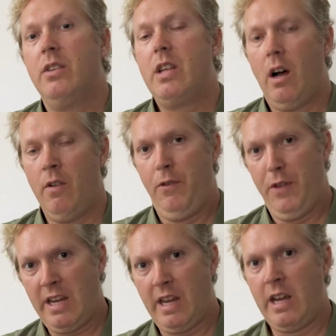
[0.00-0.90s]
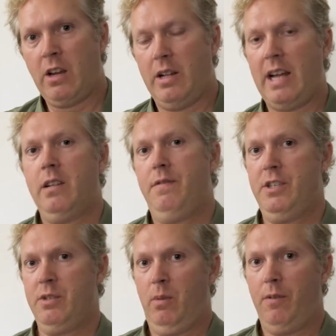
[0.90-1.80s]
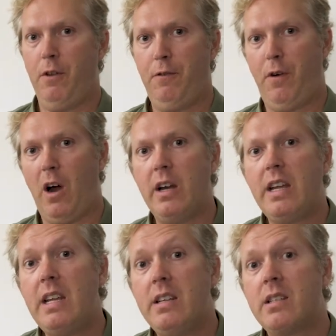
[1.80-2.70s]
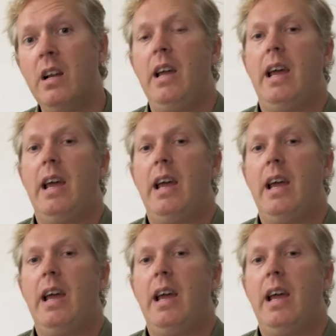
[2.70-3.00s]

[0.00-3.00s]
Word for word: the unthinking collectivism of the Far East